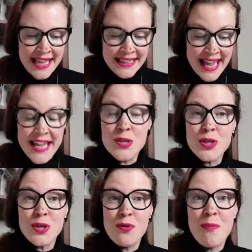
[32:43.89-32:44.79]
Thank you
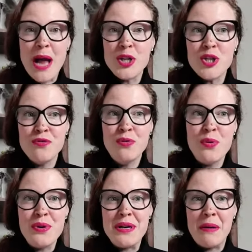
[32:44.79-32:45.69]
so much
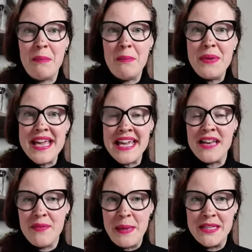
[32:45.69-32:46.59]
for being here
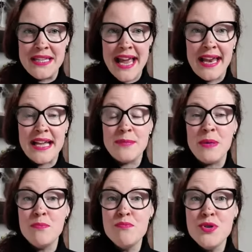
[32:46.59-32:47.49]
with me today. It has
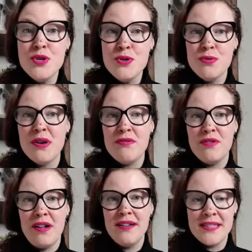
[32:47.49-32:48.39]
been
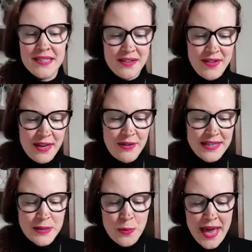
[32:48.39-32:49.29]
beautiful serving you
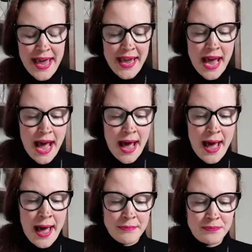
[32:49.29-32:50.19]
this way.
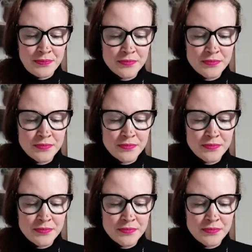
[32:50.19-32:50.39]
Um,